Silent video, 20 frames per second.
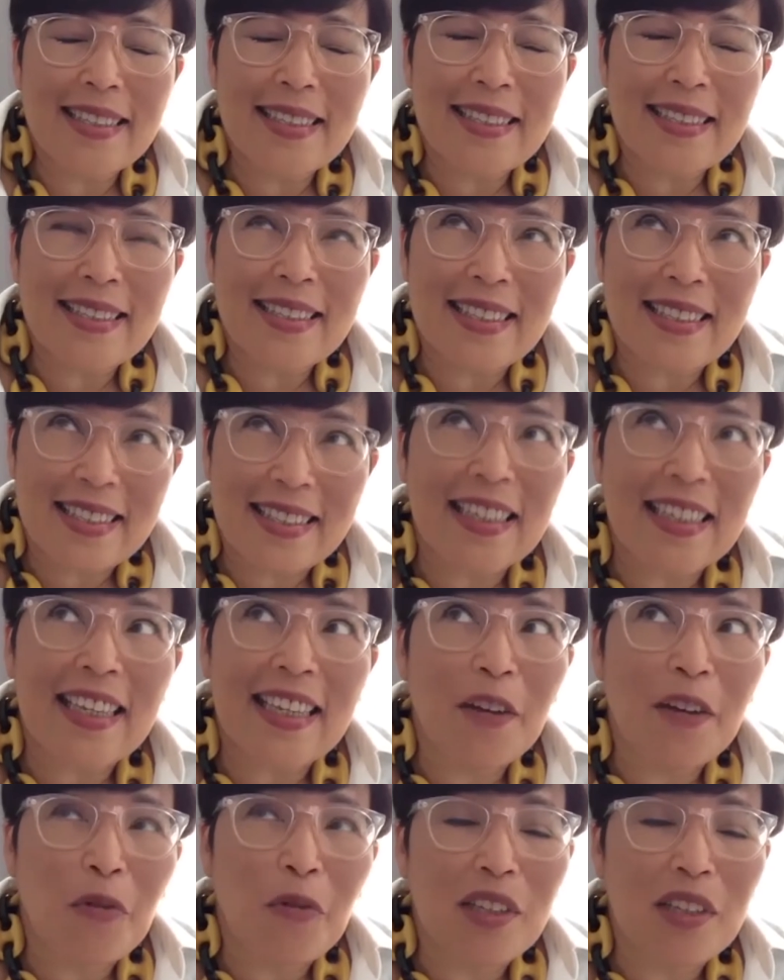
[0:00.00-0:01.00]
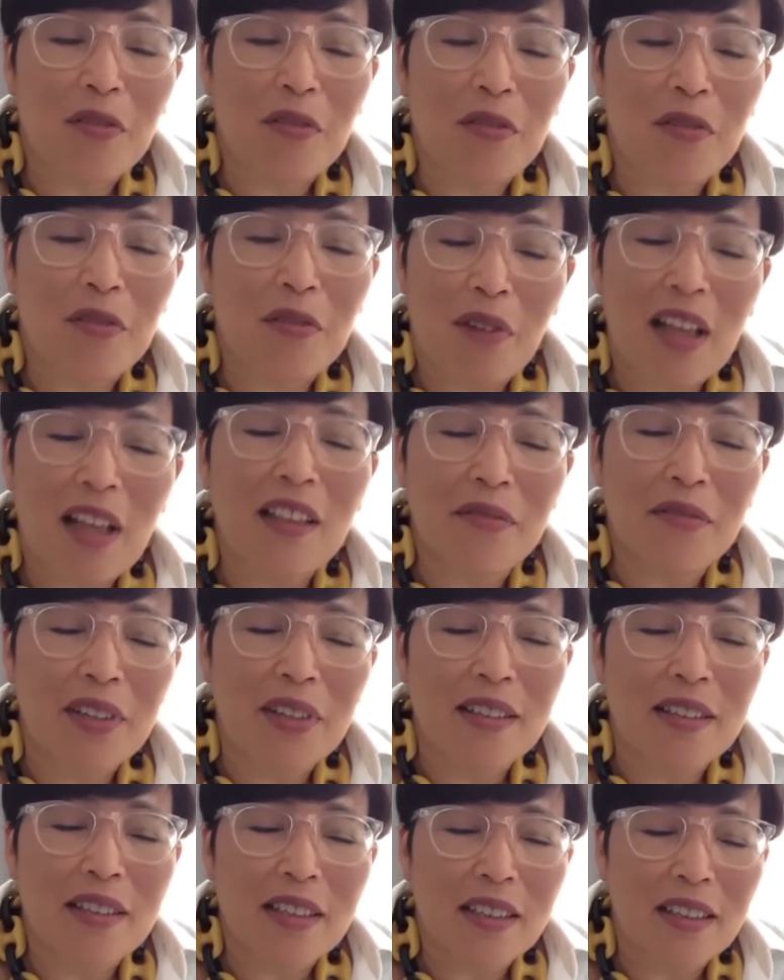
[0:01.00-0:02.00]
sticking with the relevant,
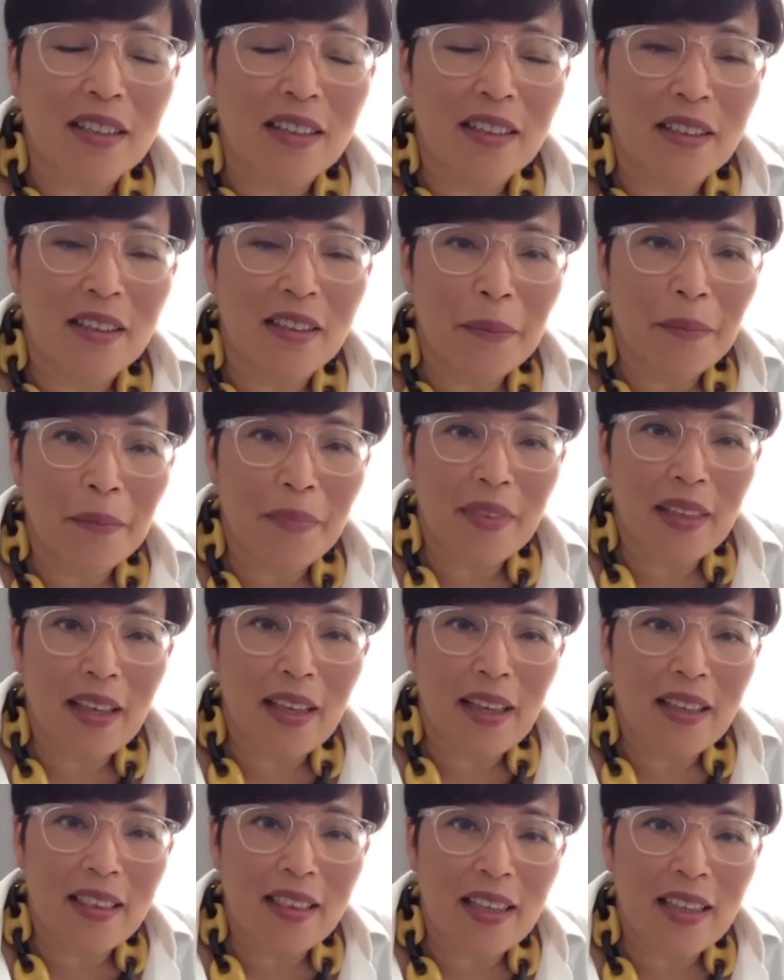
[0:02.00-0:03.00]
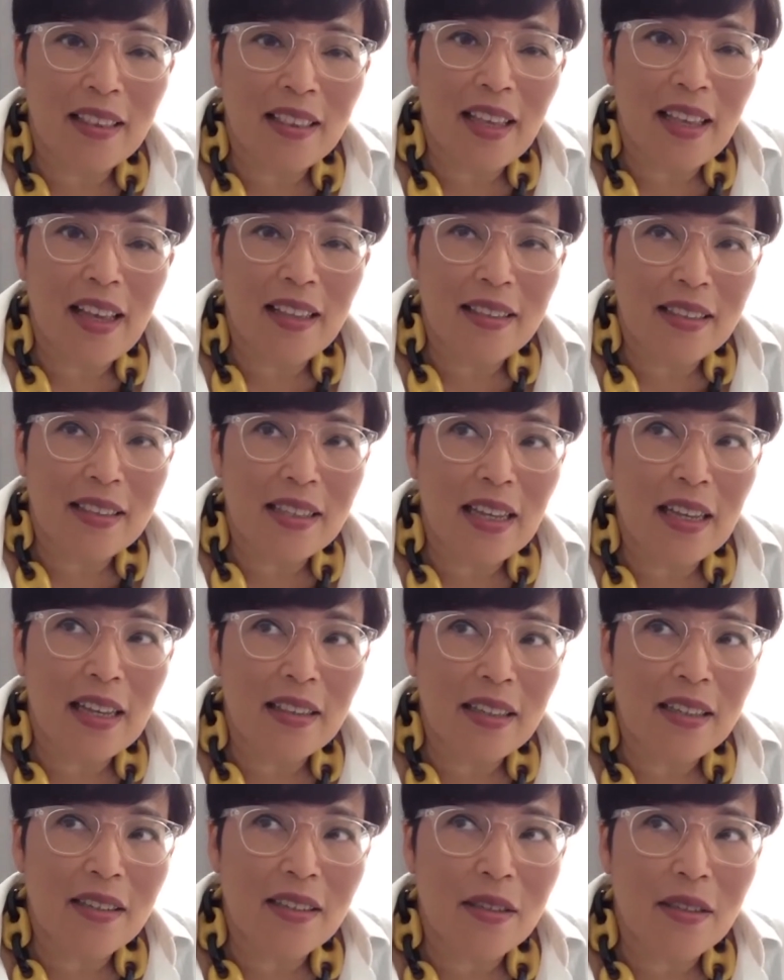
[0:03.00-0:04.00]
and that
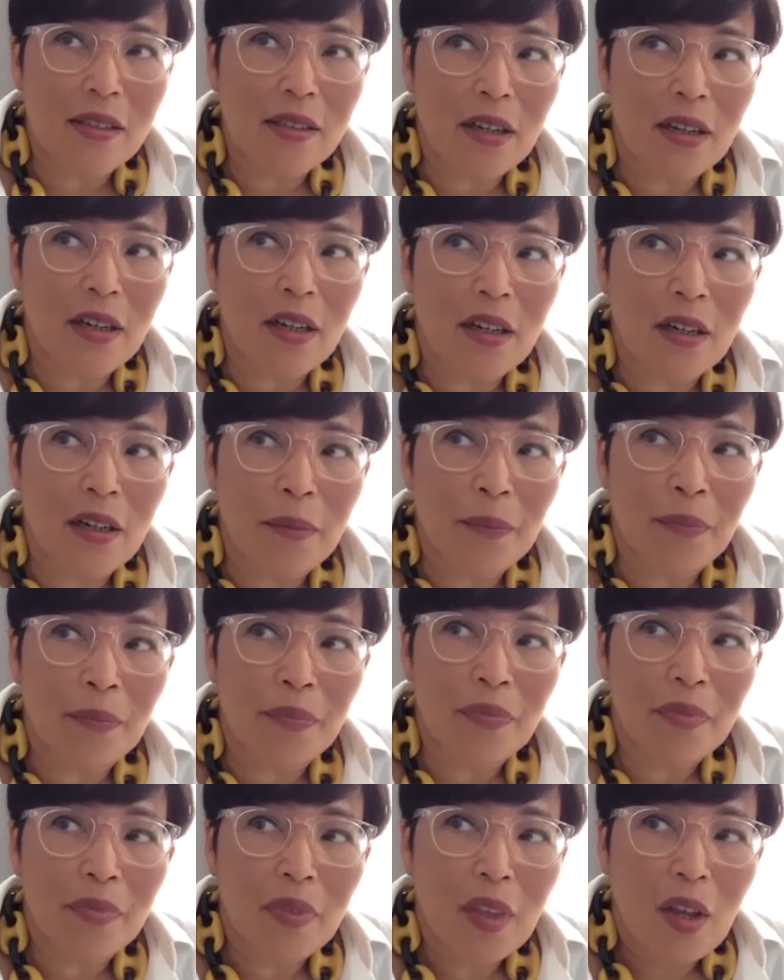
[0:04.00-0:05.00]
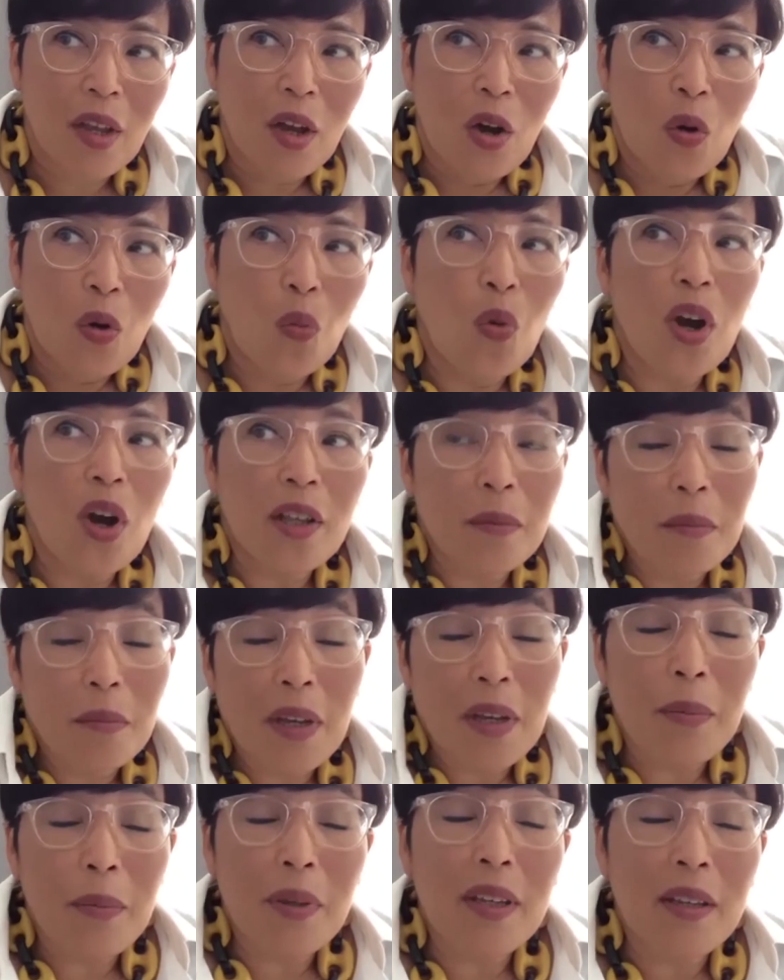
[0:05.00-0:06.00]
is what
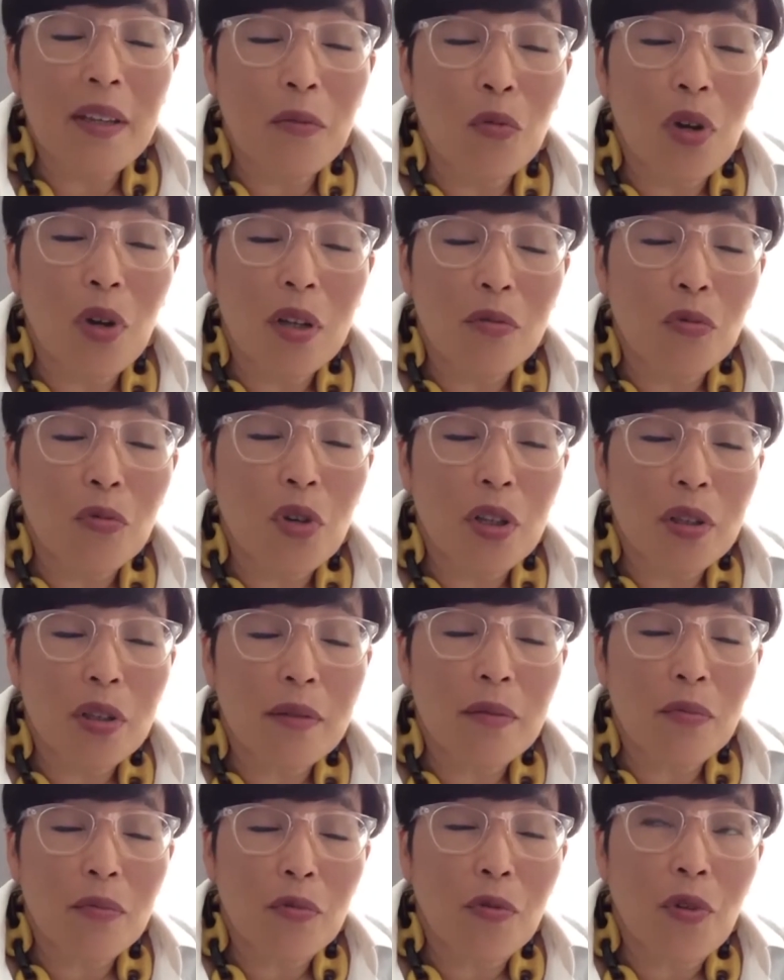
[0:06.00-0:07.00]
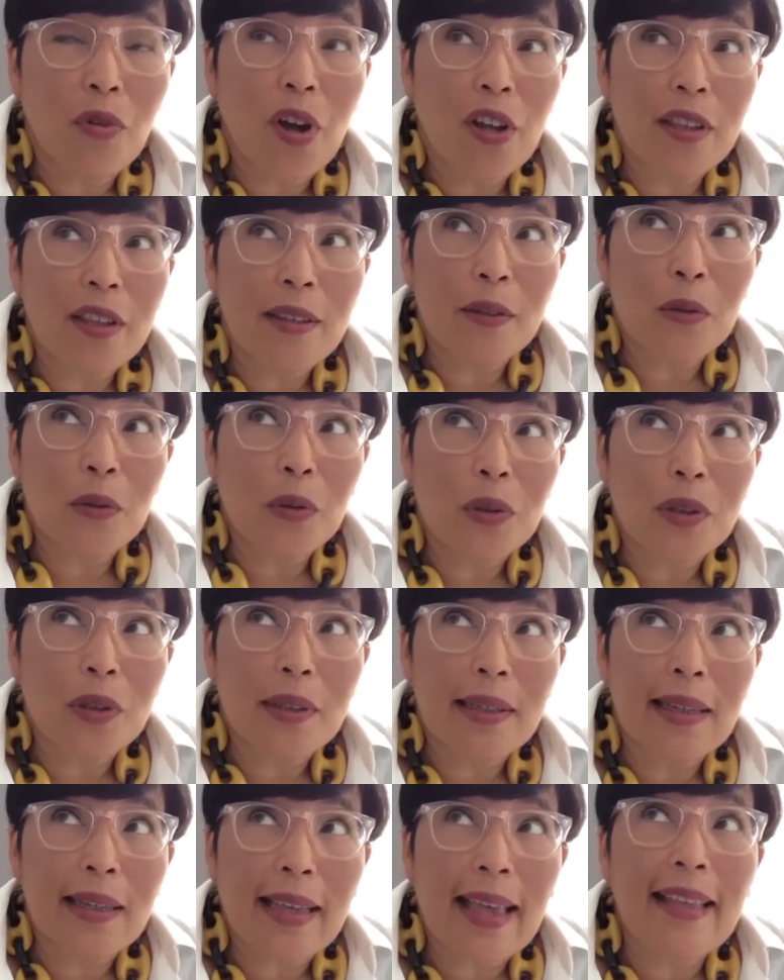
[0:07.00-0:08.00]
maybe what
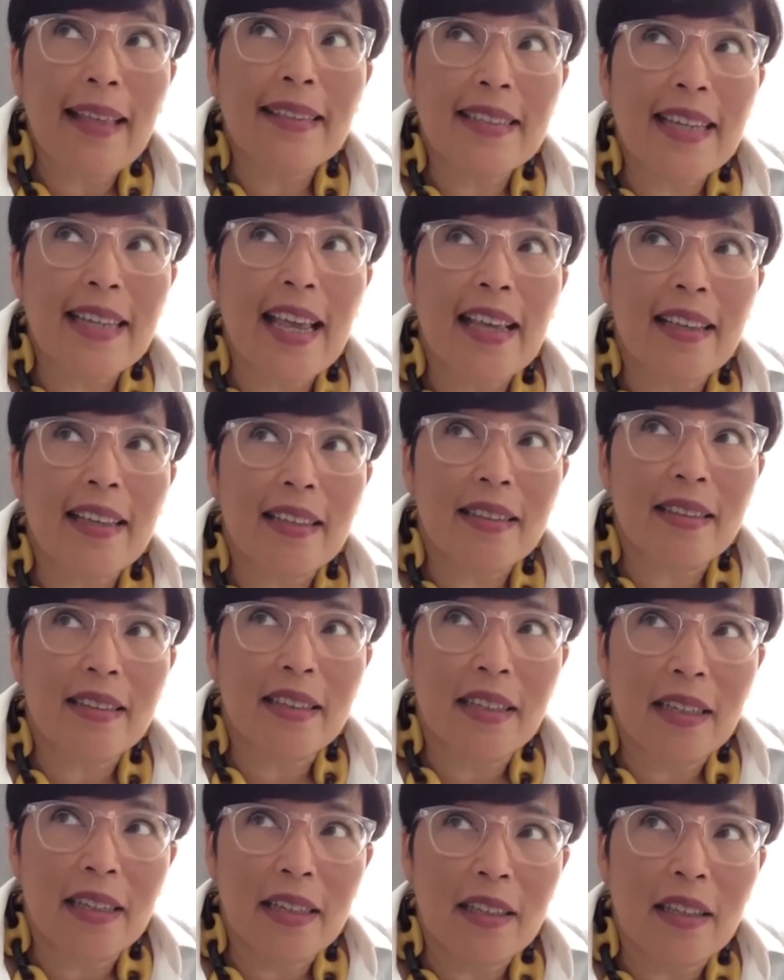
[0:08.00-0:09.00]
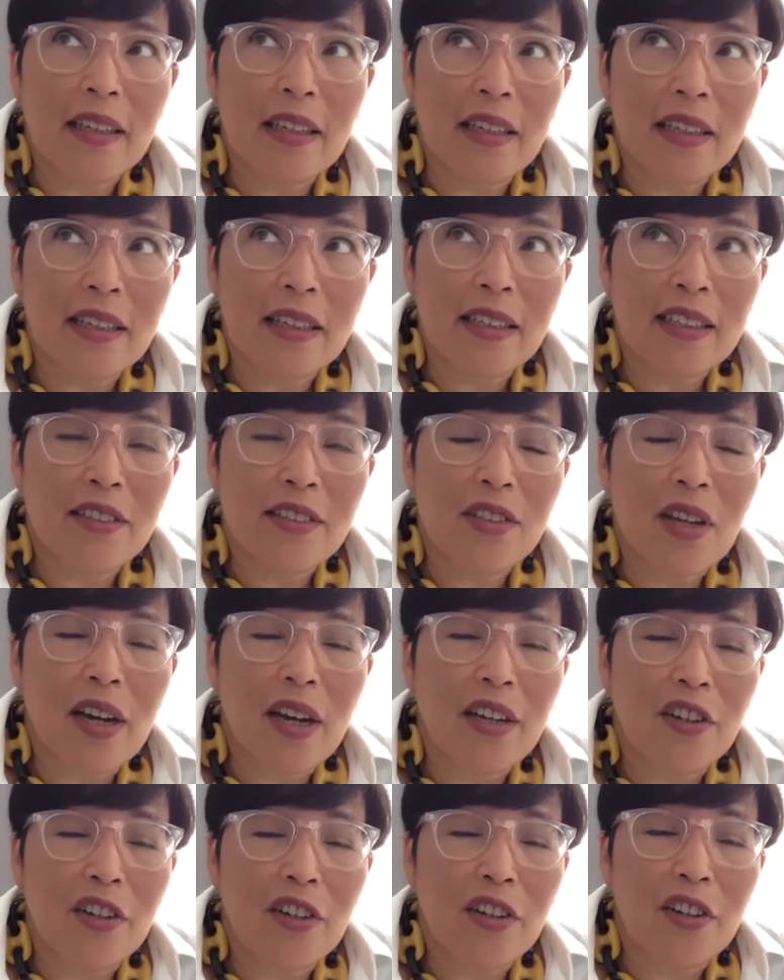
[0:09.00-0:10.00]
can take the designers
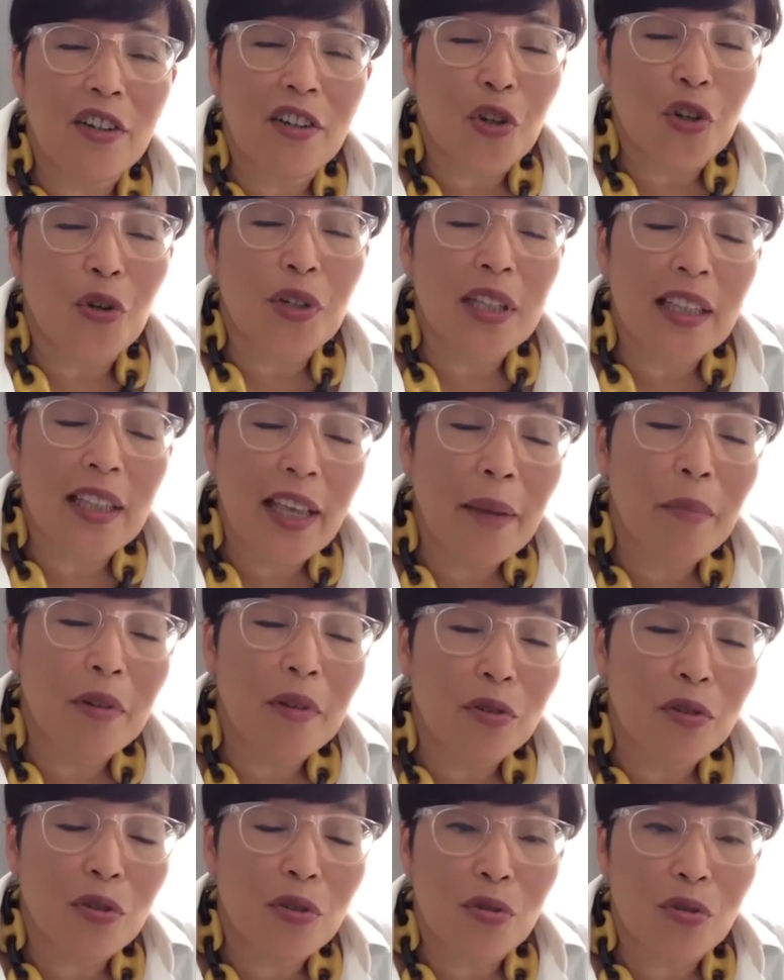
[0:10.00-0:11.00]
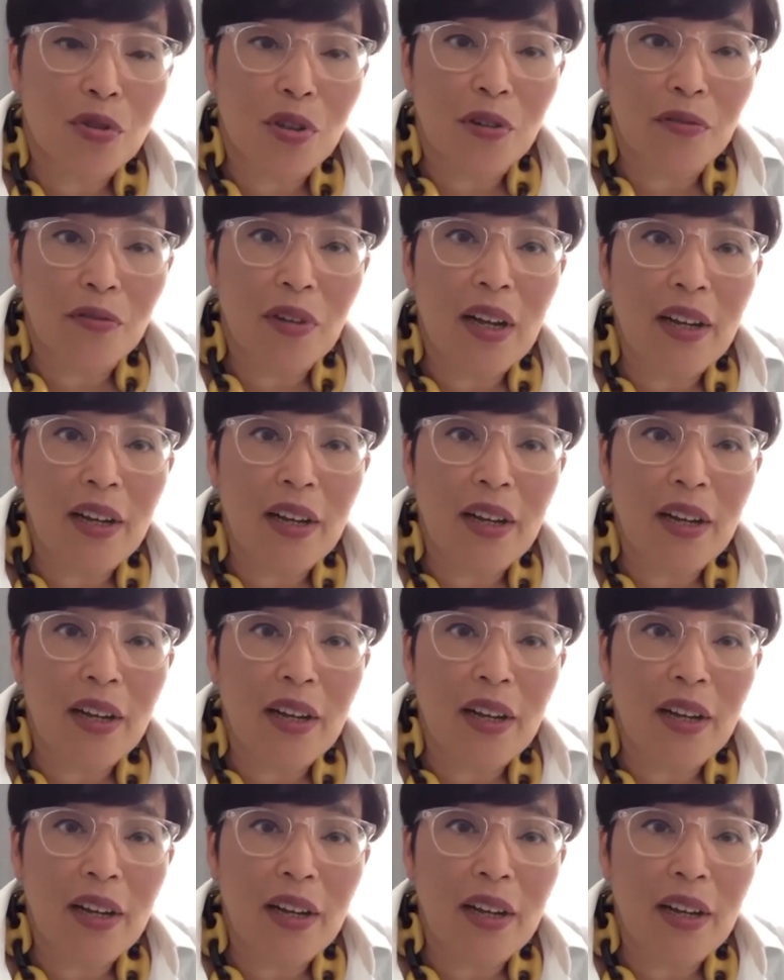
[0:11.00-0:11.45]
or the labels to survive.